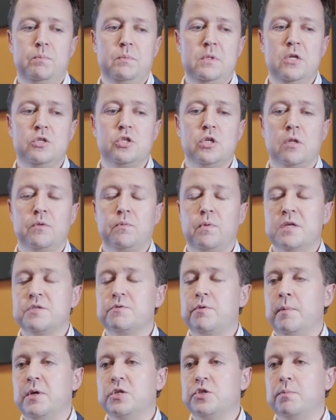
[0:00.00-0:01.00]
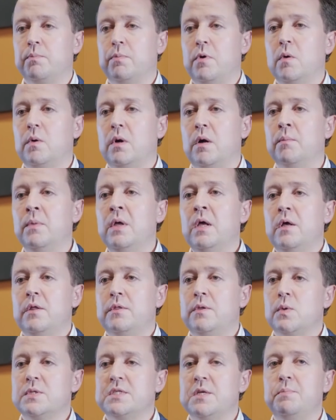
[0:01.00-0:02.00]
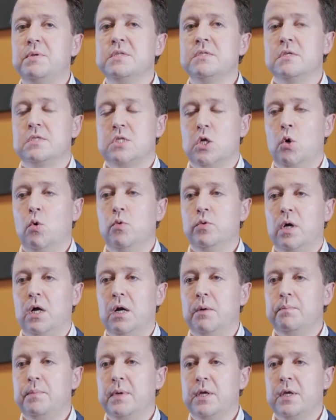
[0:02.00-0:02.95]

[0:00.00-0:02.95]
digital transformation program, there is a business owner,